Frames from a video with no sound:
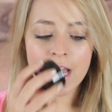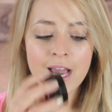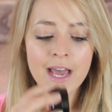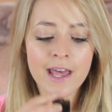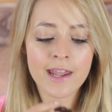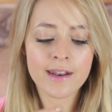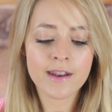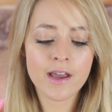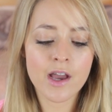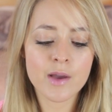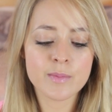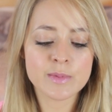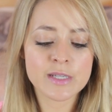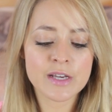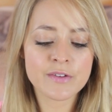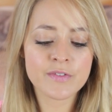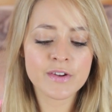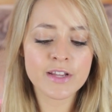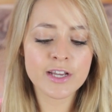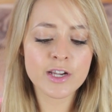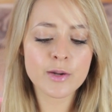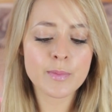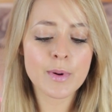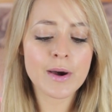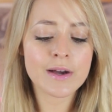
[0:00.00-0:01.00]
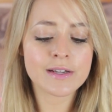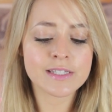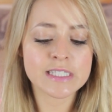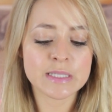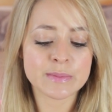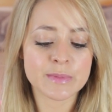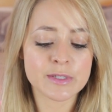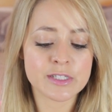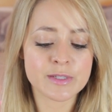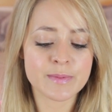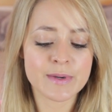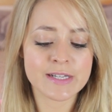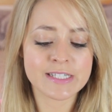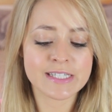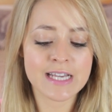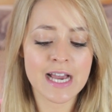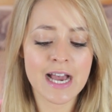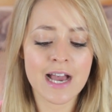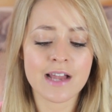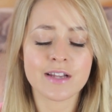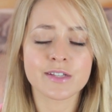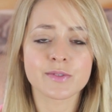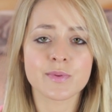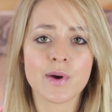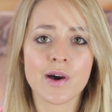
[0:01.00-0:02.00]
And I'm definitely going to pass some on to my
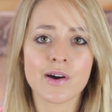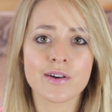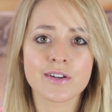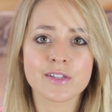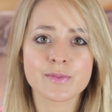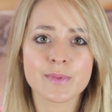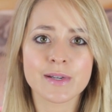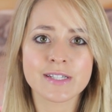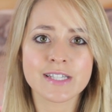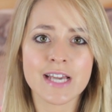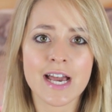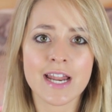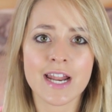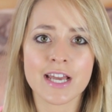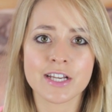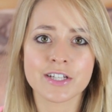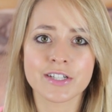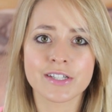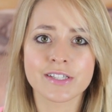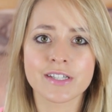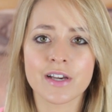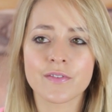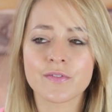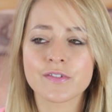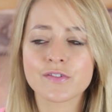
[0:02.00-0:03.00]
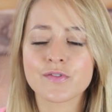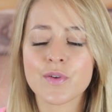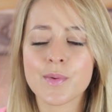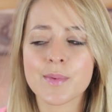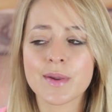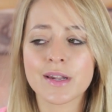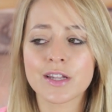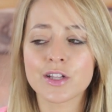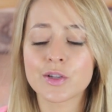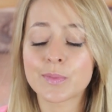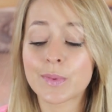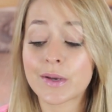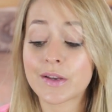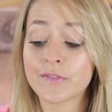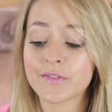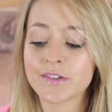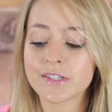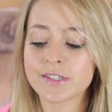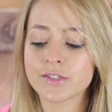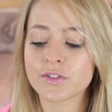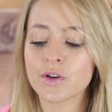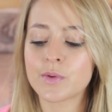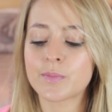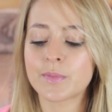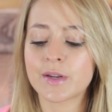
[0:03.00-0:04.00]
dad as well, because my dad actually suffers from a little bit of
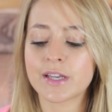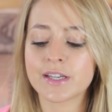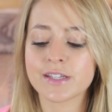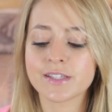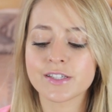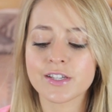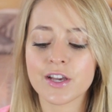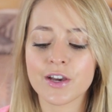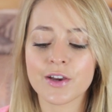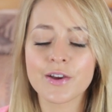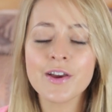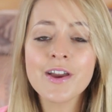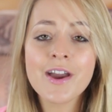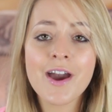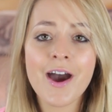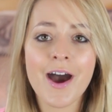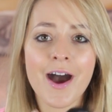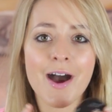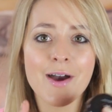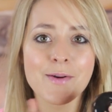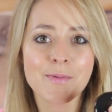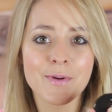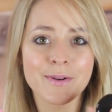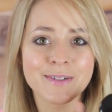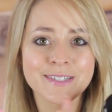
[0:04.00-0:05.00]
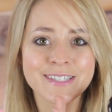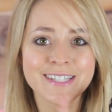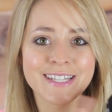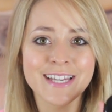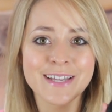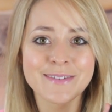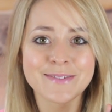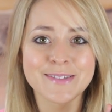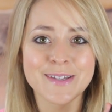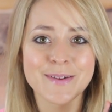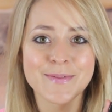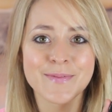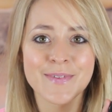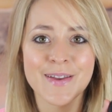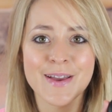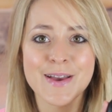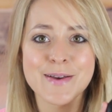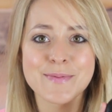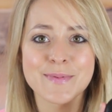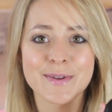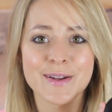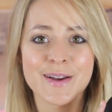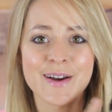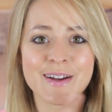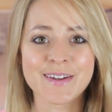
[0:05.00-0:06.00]
insomnia. So I want to leave some for
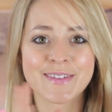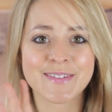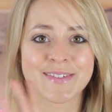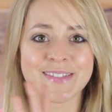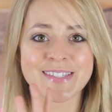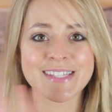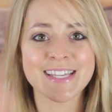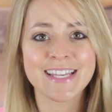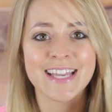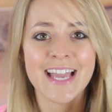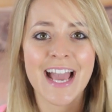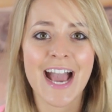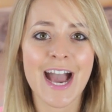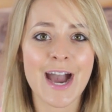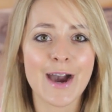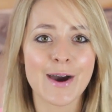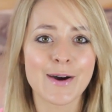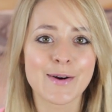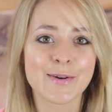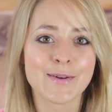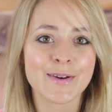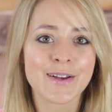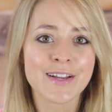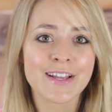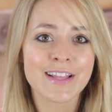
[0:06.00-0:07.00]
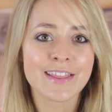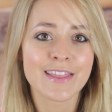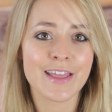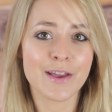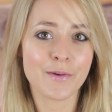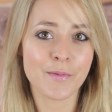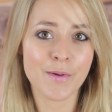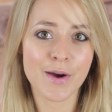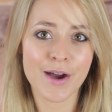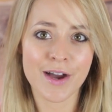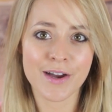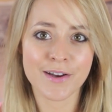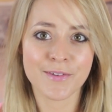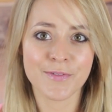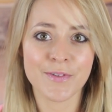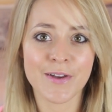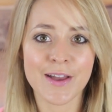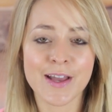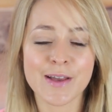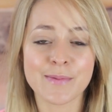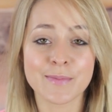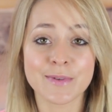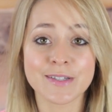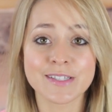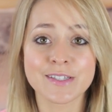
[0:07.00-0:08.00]
him and kind of see how they work for
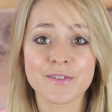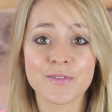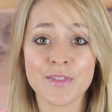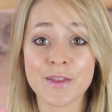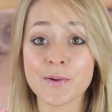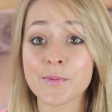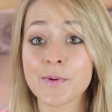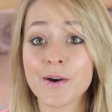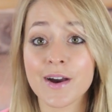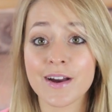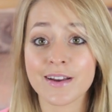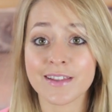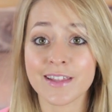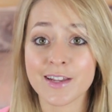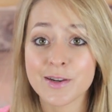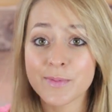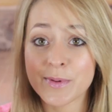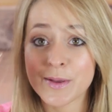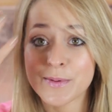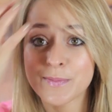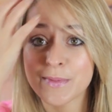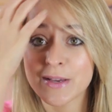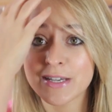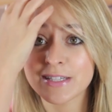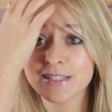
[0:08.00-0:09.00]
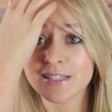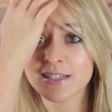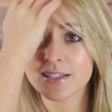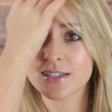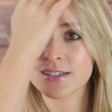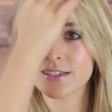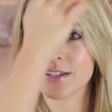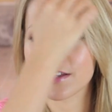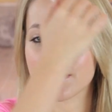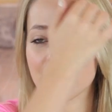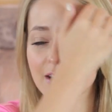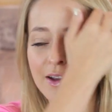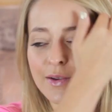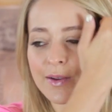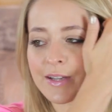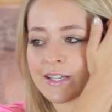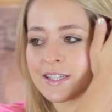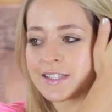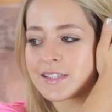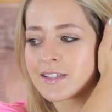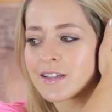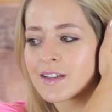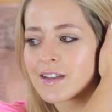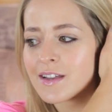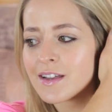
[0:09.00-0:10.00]
him, because if they work, that'd be amazing, because I know
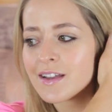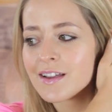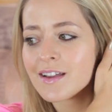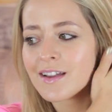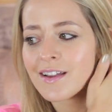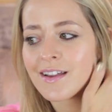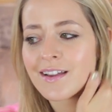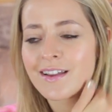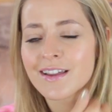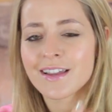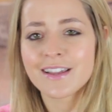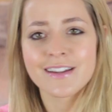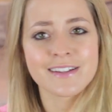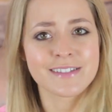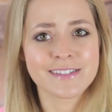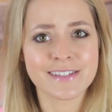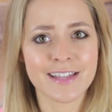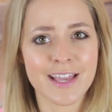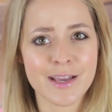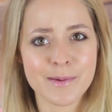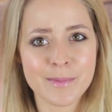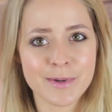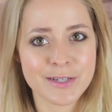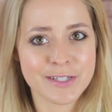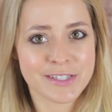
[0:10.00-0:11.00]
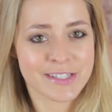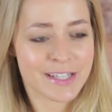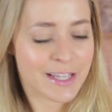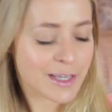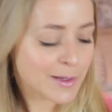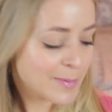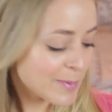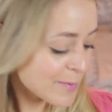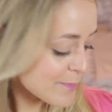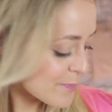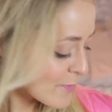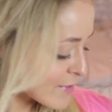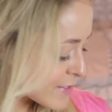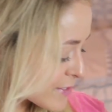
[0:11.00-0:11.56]
he doesn't get much sleep.